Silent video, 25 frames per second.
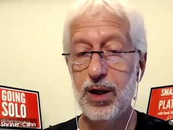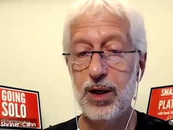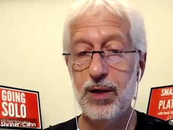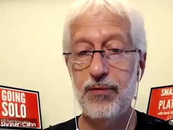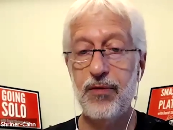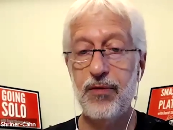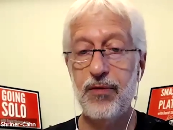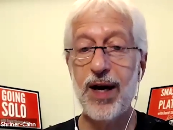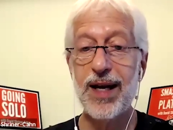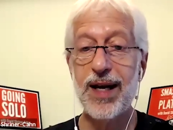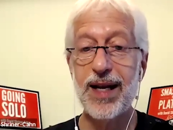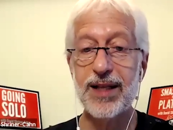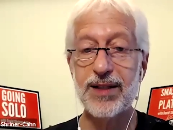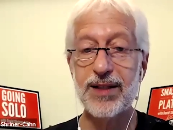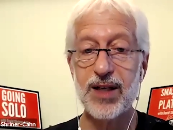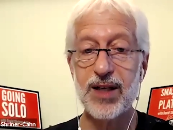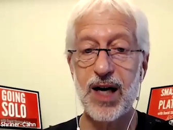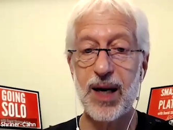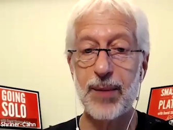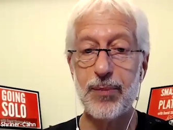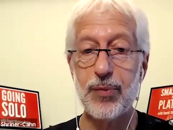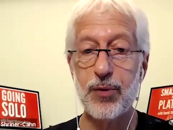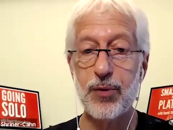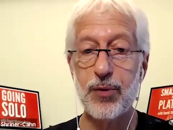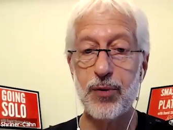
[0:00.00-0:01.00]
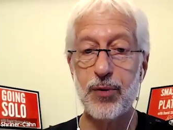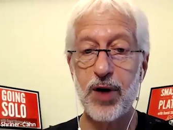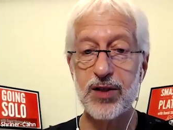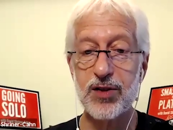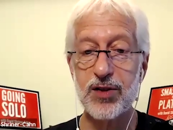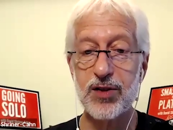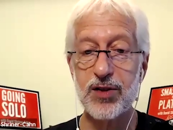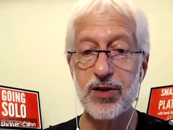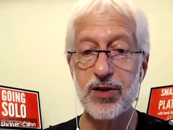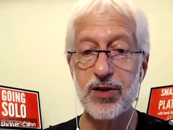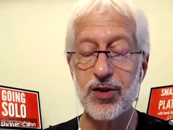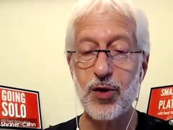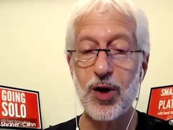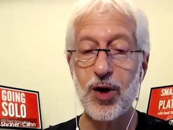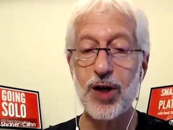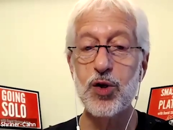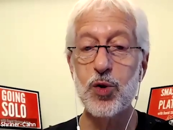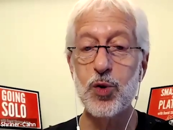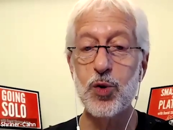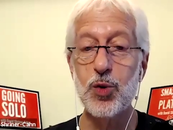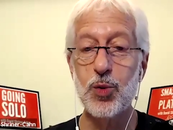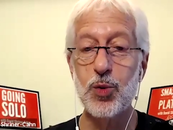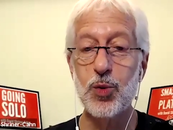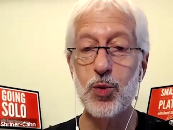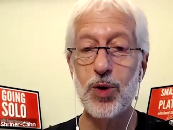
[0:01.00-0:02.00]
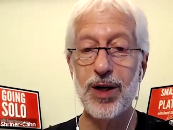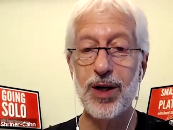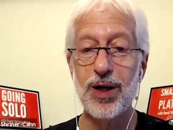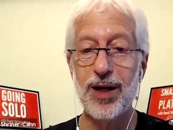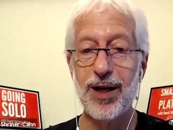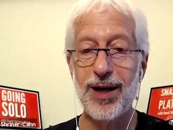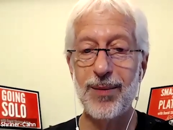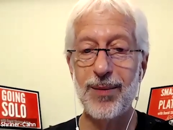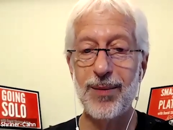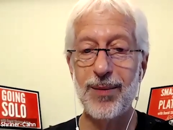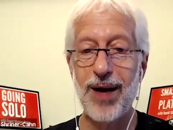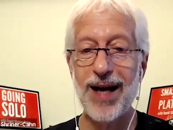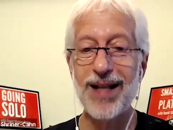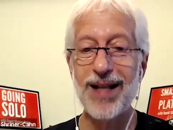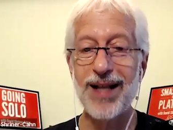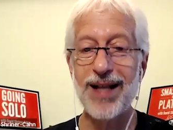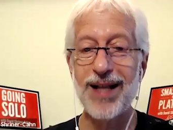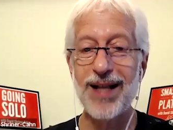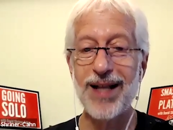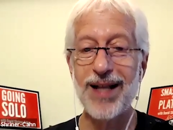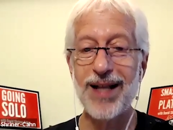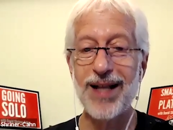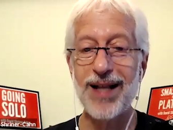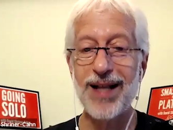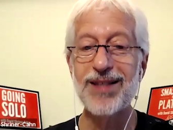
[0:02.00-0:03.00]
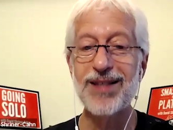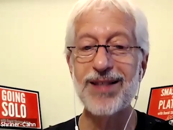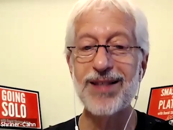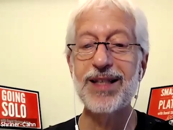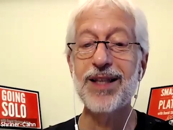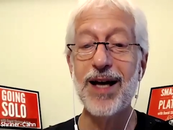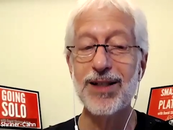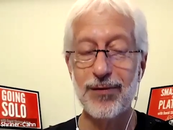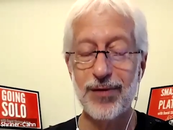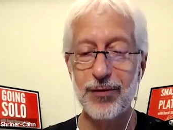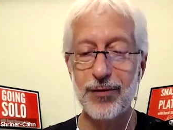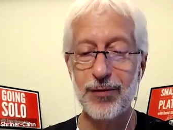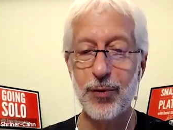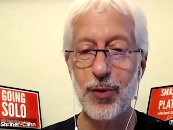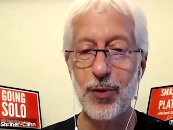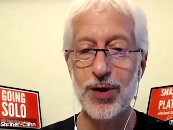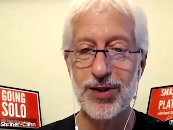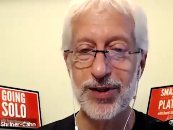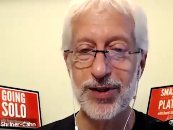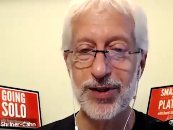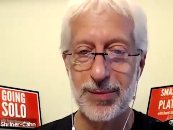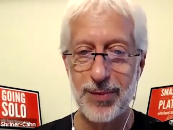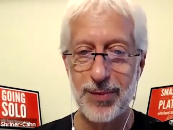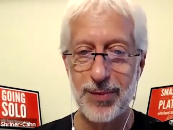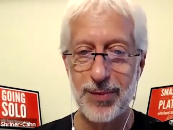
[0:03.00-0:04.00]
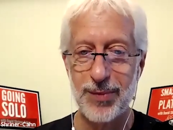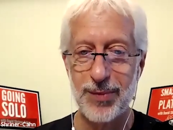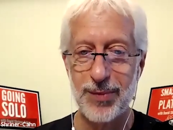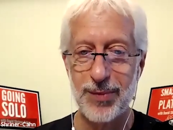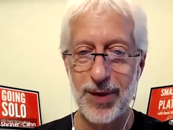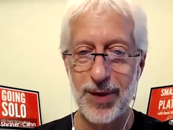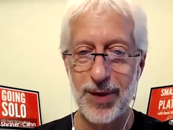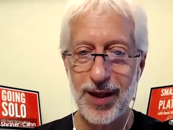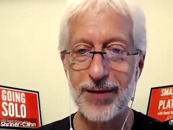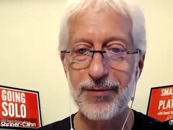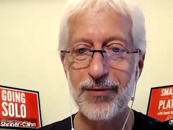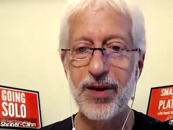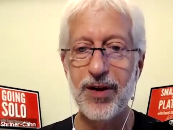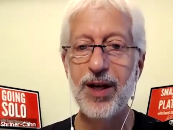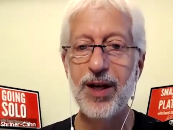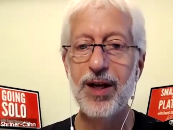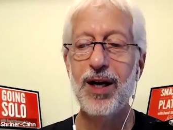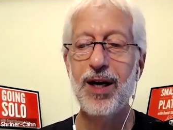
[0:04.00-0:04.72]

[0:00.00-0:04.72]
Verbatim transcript: finance and operations. So I knew uh, I'd seen lots of invoices in my life.